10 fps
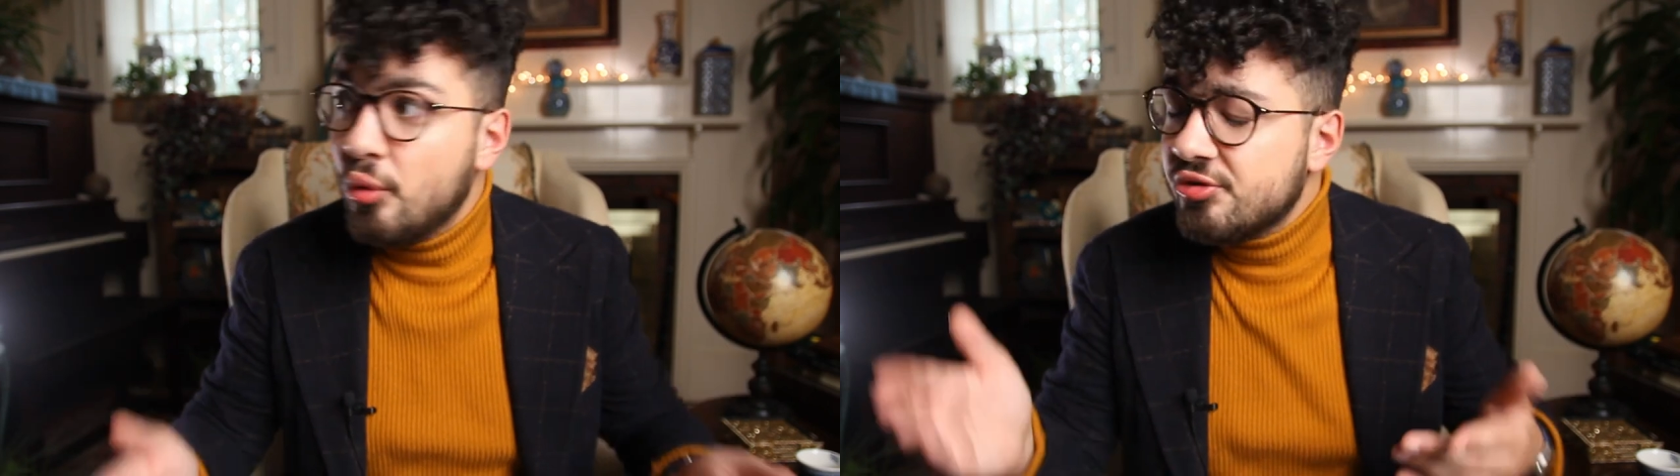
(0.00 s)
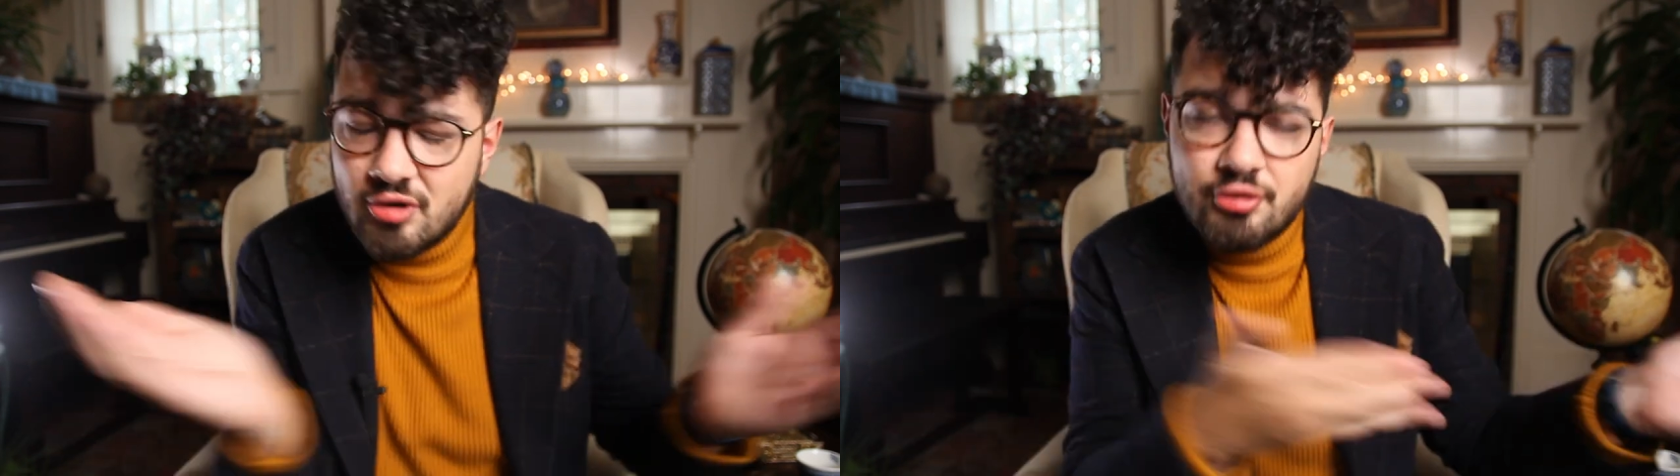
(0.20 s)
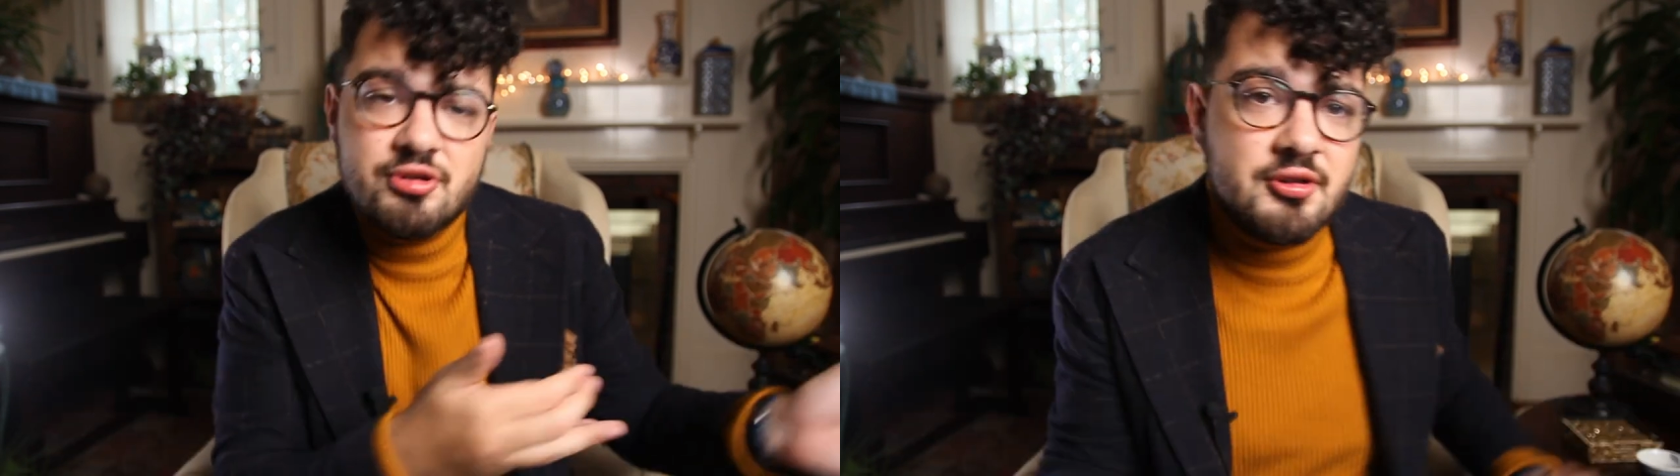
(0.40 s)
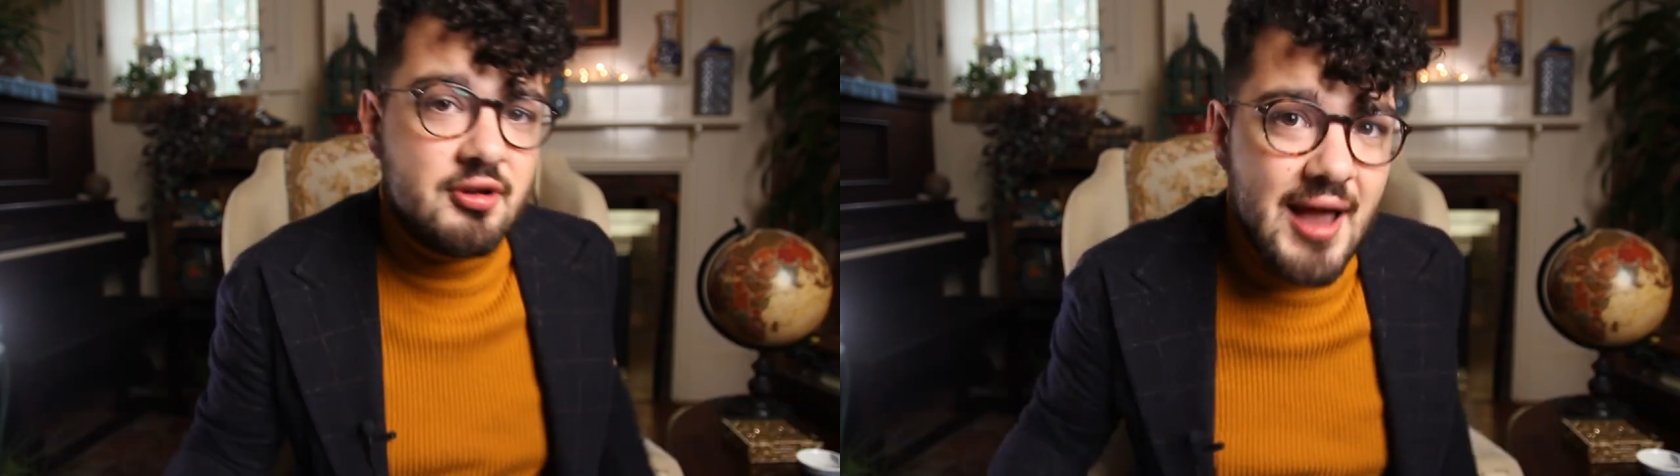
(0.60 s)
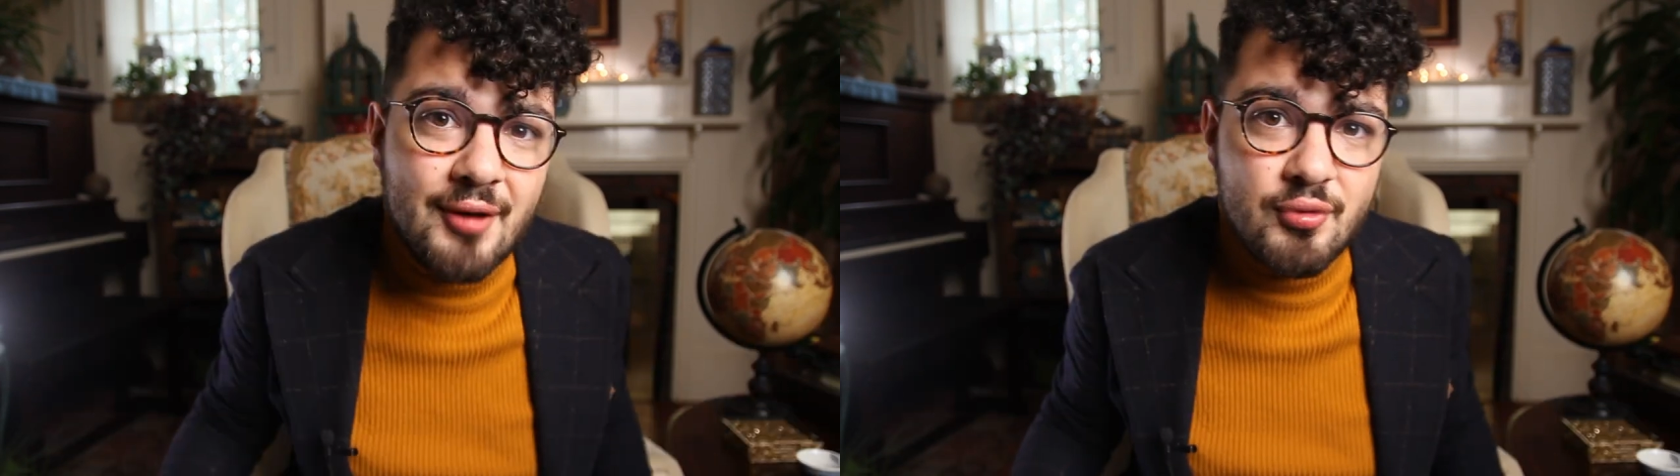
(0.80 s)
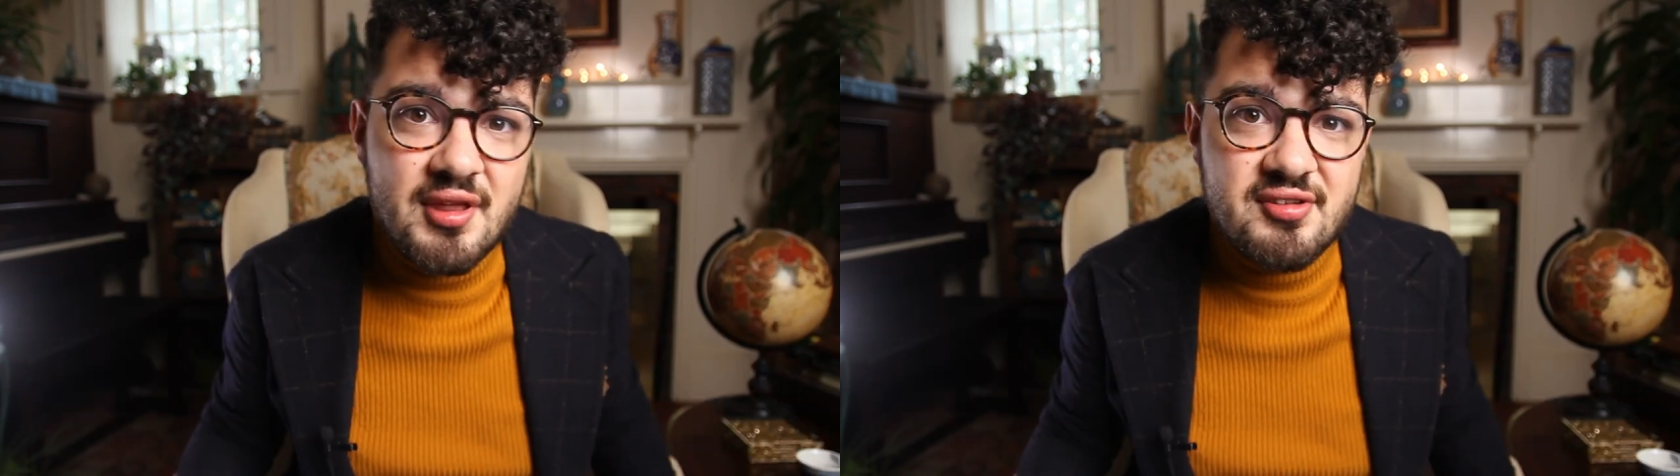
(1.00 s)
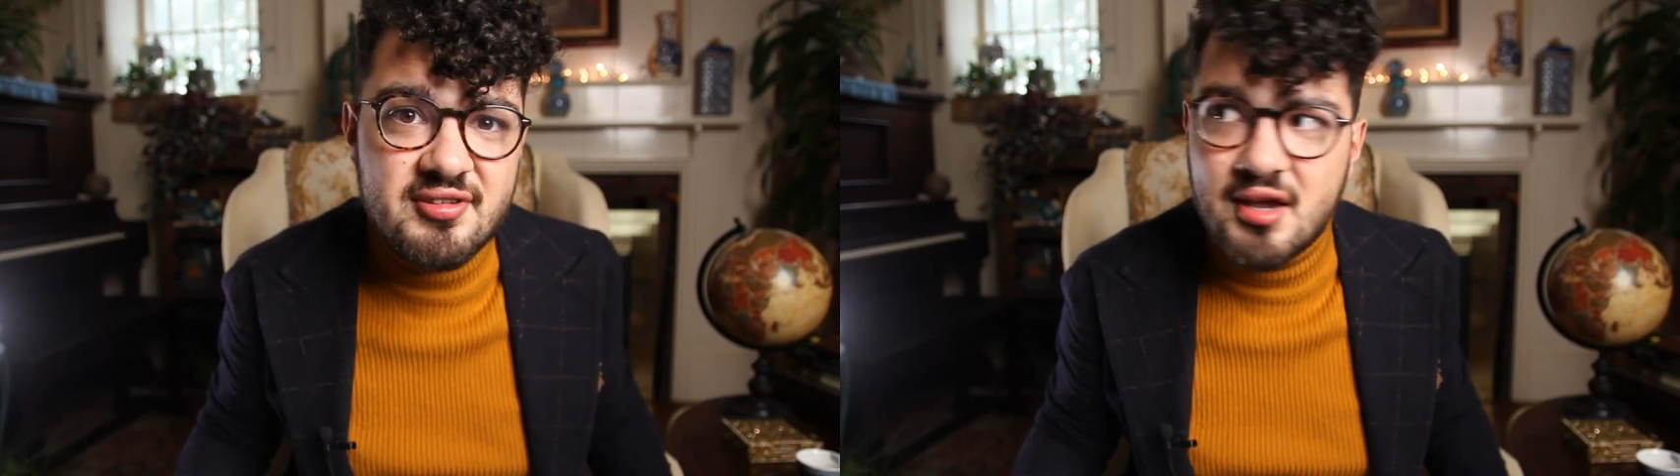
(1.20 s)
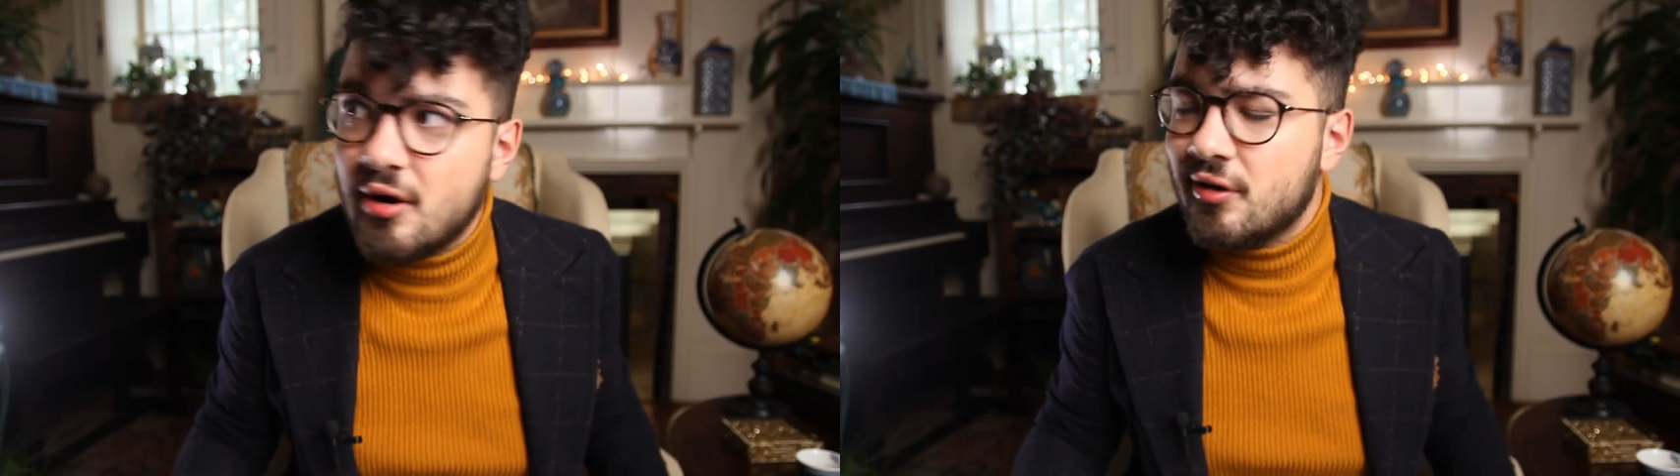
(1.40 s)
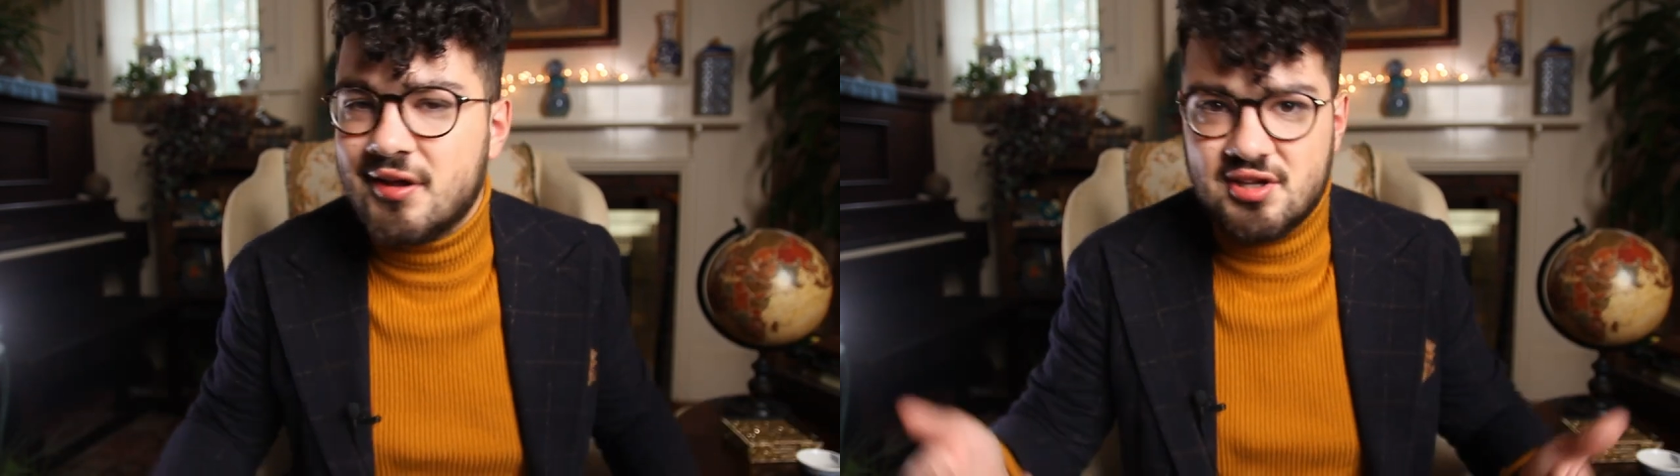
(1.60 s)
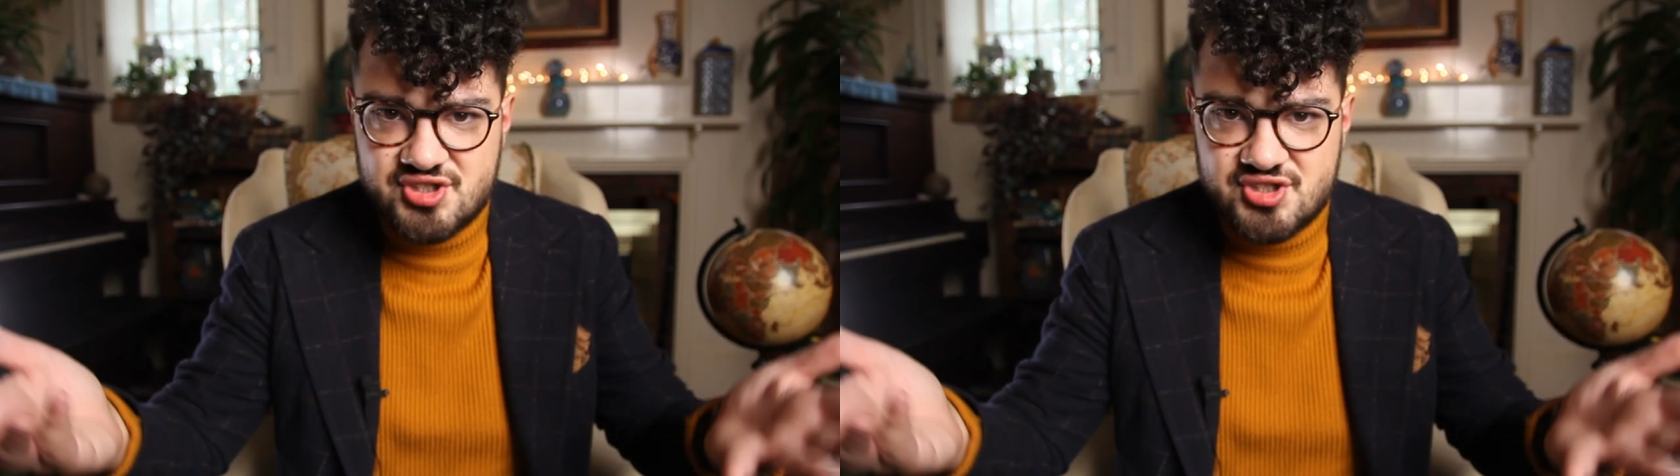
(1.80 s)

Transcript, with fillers: will still turn their head when they see a car like a